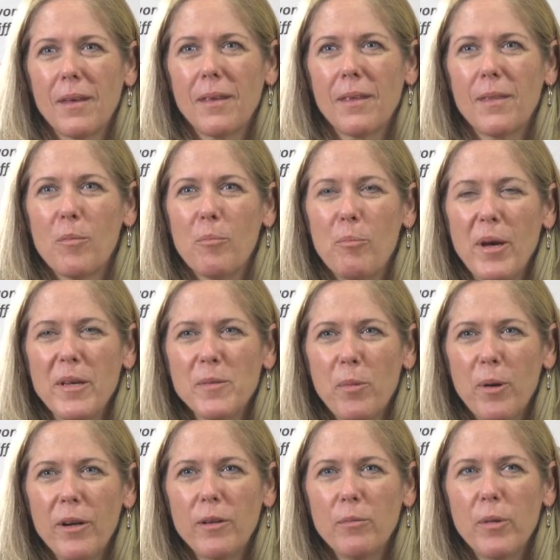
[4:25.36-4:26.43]
The best
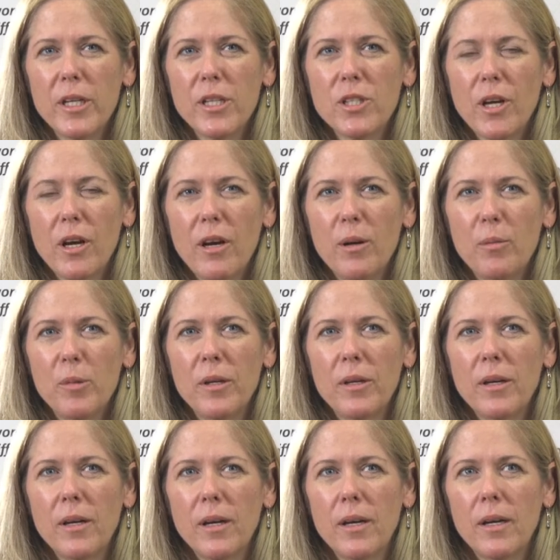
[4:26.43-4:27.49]
part of my job
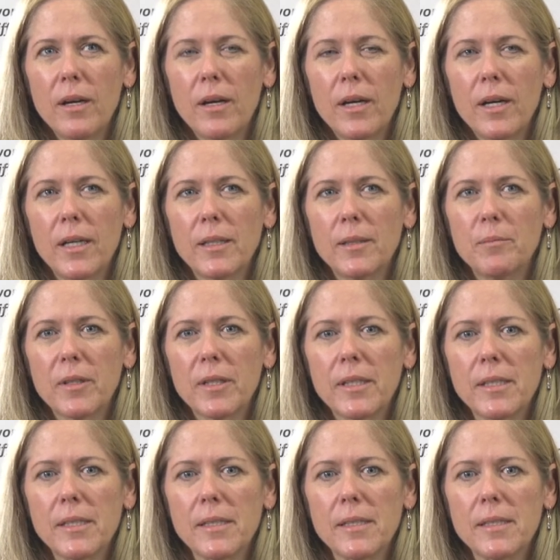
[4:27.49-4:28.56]

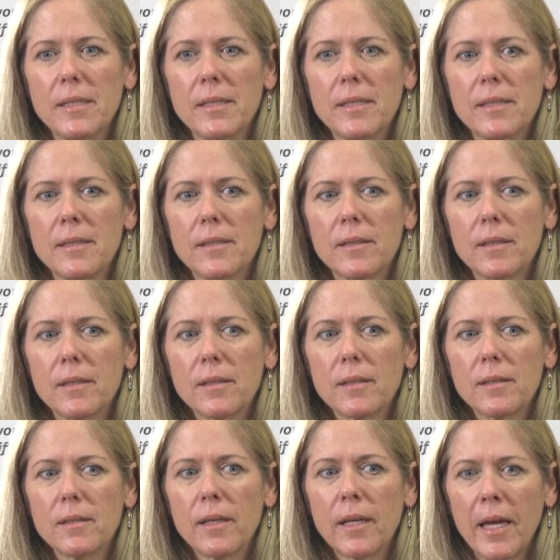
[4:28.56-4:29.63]
is,
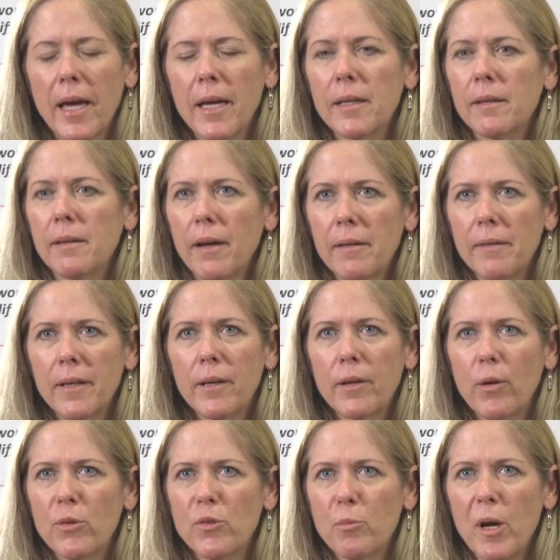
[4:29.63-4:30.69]
again, I think it
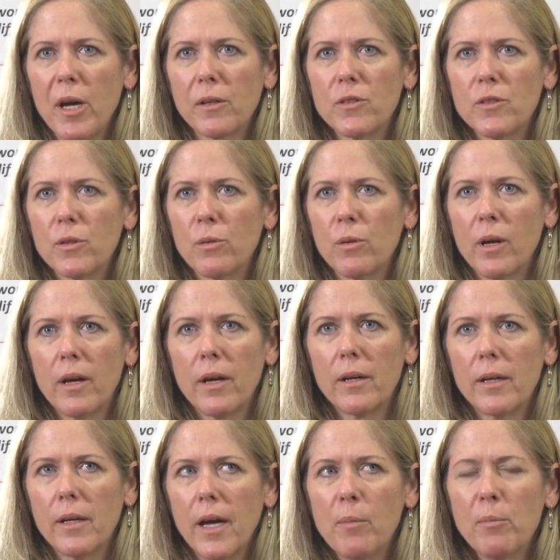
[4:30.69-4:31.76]
goes back to
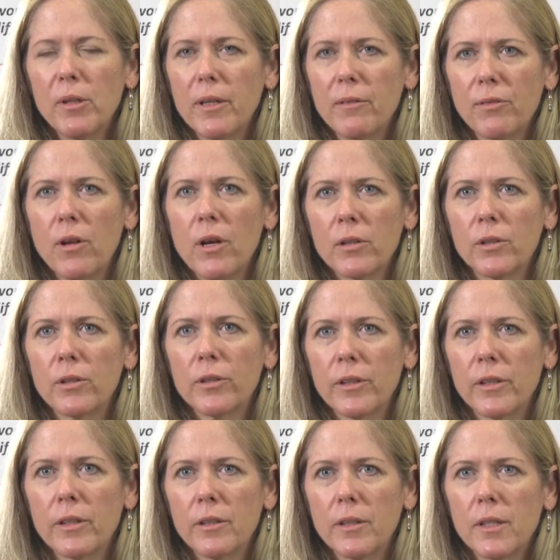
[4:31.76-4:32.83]
I'm a lifelong
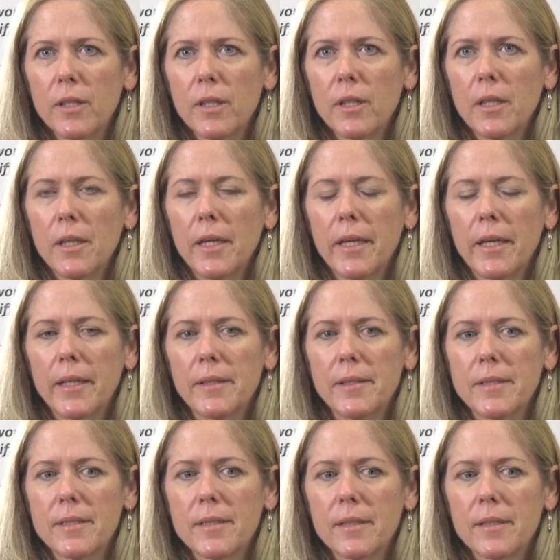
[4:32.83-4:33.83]
learner, and